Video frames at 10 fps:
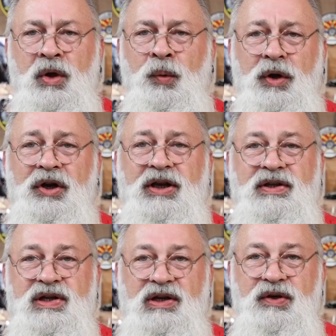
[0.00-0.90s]
We're gonna
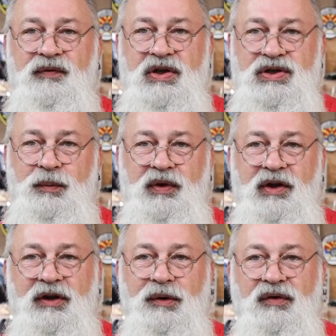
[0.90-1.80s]
continue fishing with
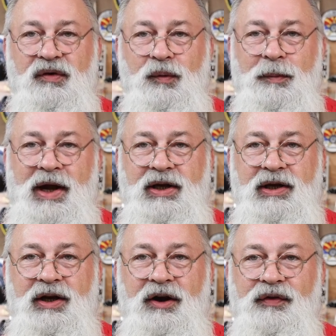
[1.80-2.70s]
the lures that we're making
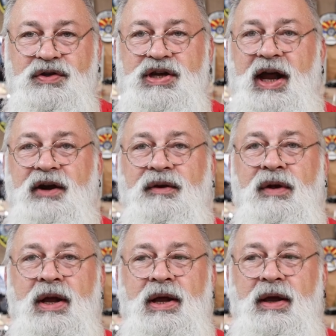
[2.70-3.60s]
here on the channel.
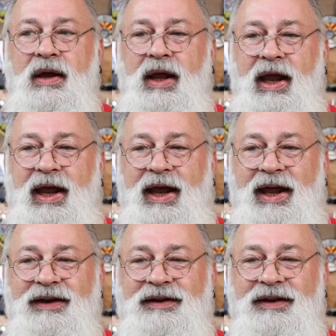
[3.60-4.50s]

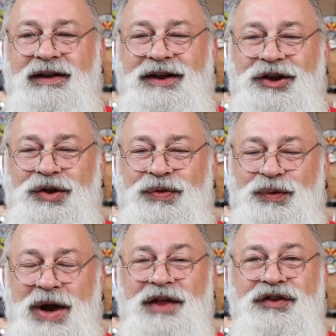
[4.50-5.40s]
And
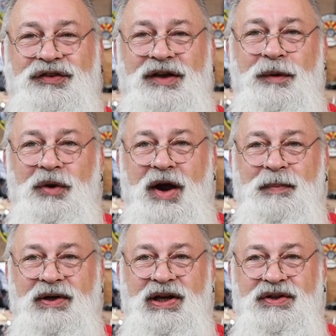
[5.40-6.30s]
throughout the summer, I've
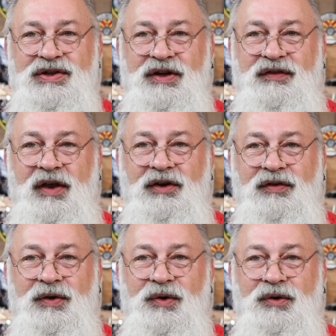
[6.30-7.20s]
been teaching a Sunday
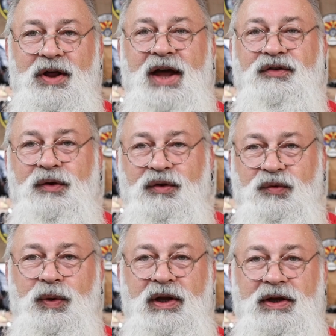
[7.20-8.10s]
school class, so
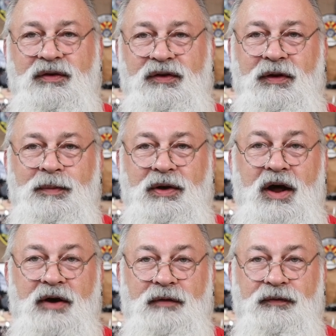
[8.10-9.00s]
it's really consumed a
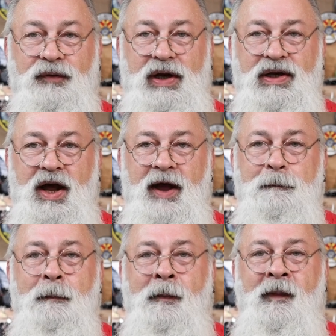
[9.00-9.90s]
lot of our free
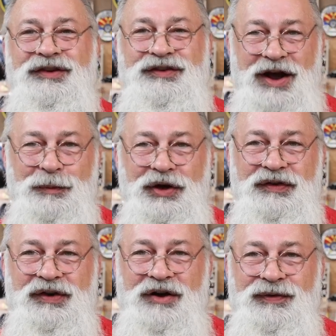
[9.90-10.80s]
time. Summer
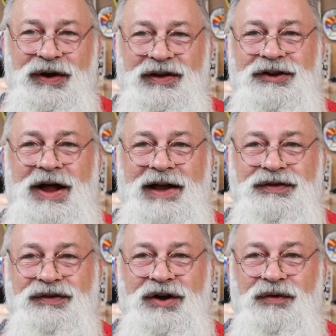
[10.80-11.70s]
is over and the
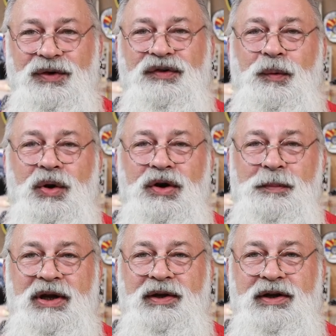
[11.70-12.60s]
class is over, so we're gonna
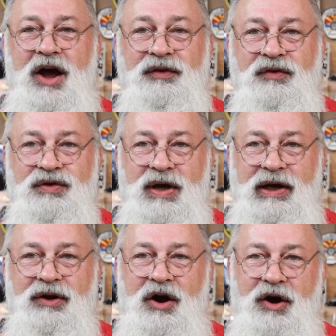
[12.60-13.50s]
be
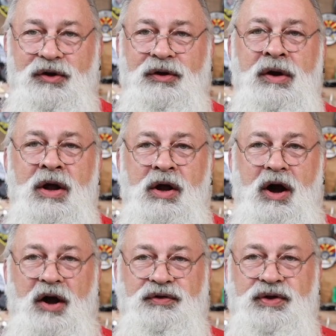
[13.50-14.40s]
concentrating harder
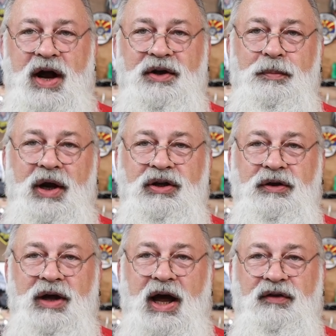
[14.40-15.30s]
on trying to bring
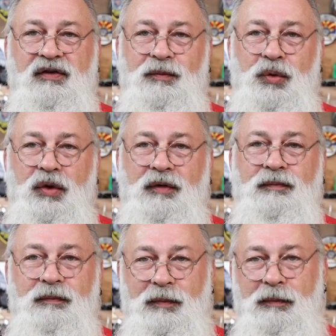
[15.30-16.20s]
you guys some more
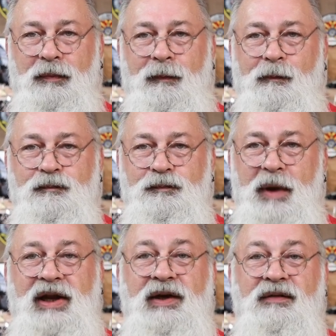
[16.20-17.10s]

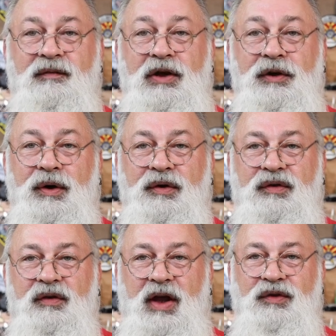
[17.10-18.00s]
making
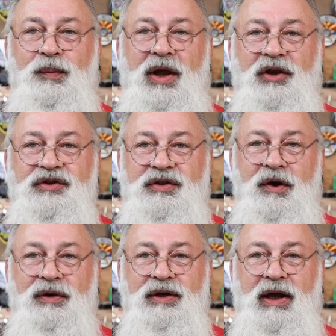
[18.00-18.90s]
lures as well as
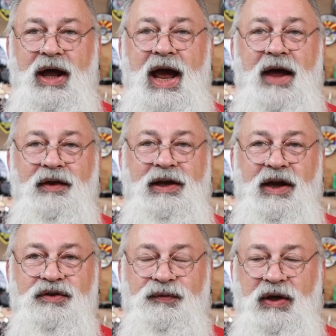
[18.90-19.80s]
showing you how to
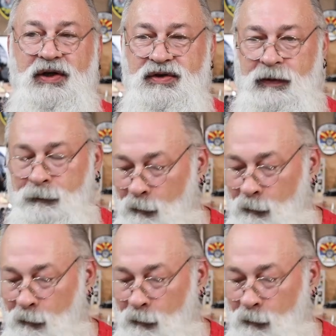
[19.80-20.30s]
catch fish.